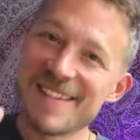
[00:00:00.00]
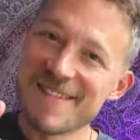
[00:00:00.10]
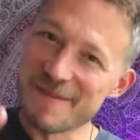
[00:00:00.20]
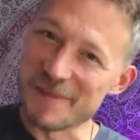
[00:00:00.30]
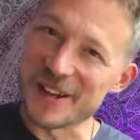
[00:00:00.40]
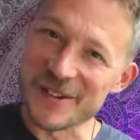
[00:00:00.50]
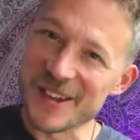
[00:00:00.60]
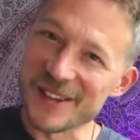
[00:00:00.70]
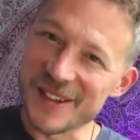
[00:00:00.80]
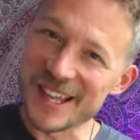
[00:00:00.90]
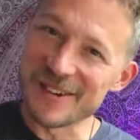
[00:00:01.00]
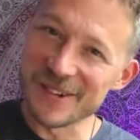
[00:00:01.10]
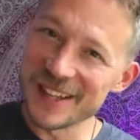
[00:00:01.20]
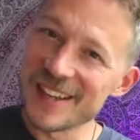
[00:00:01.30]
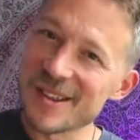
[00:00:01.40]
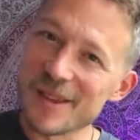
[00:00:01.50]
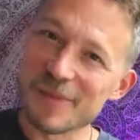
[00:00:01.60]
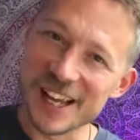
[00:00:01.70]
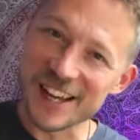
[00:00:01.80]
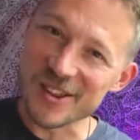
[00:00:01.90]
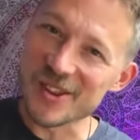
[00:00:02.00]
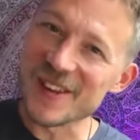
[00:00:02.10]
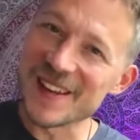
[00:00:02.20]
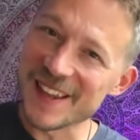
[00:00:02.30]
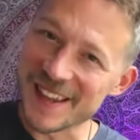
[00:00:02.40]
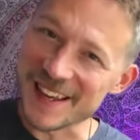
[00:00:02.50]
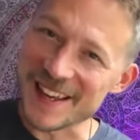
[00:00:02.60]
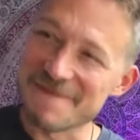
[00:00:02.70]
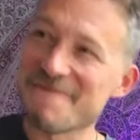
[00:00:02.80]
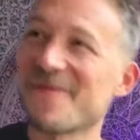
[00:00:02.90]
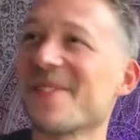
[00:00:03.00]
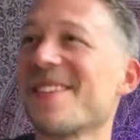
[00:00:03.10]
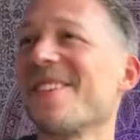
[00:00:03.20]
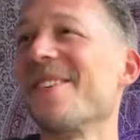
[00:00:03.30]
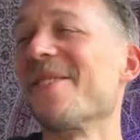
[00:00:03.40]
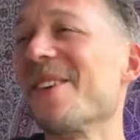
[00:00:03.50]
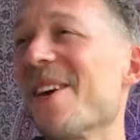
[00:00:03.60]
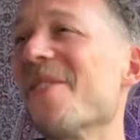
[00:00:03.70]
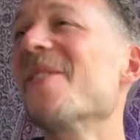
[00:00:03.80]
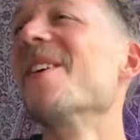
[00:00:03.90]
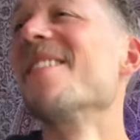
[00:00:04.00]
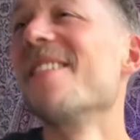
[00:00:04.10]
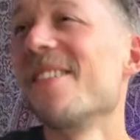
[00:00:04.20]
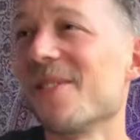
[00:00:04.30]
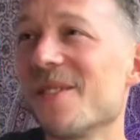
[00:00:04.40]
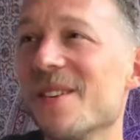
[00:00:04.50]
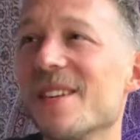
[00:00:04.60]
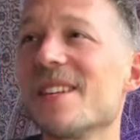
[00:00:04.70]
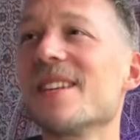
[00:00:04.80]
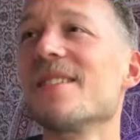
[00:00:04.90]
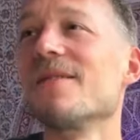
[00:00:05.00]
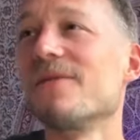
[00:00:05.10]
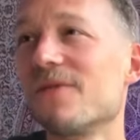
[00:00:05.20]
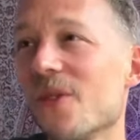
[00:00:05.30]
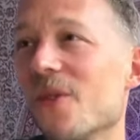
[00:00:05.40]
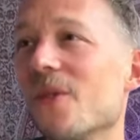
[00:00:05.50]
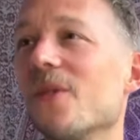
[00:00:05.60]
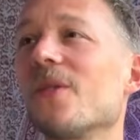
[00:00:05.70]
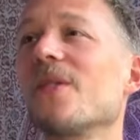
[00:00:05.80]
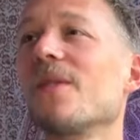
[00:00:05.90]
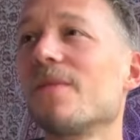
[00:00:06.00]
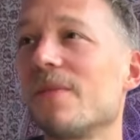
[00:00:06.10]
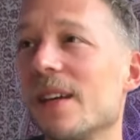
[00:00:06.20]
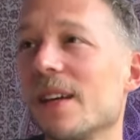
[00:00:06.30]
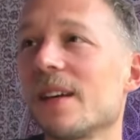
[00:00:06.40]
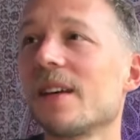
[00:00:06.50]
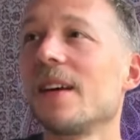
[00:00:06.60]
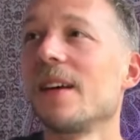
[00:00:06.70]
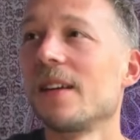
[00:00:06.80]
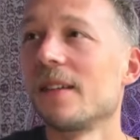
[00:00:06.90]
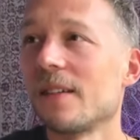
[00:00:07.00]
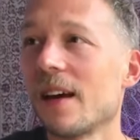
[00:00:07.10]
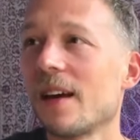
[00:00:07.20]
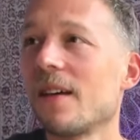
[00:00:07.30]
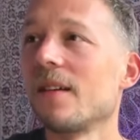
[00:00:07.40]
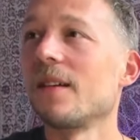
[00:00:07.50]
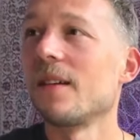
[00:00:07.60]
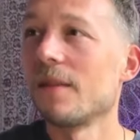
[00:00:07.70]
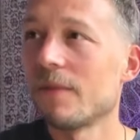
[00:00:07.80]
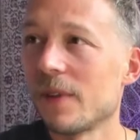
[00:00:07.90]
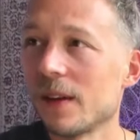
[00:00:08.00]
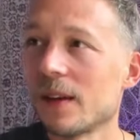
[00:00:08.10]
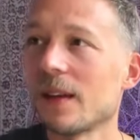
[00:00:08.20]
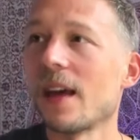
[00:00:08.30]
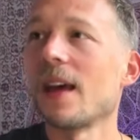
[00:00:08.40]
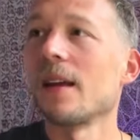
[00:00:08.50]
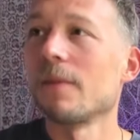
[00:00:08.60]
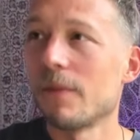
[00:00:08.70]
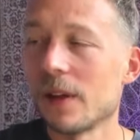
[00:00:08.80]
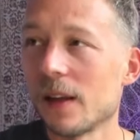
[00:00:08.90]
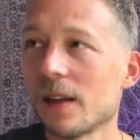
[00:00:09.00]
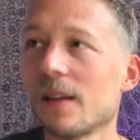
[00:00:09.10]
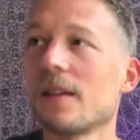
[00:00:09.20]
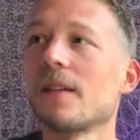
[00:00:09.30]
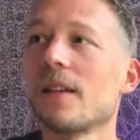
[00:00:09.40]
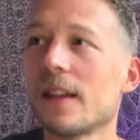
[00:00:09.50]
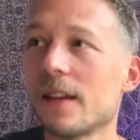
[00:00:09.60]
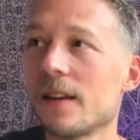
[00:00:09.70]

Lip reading: but you're still secretly just playing G to C. So here we go. Three, four, pick, down, pick, and pick, C.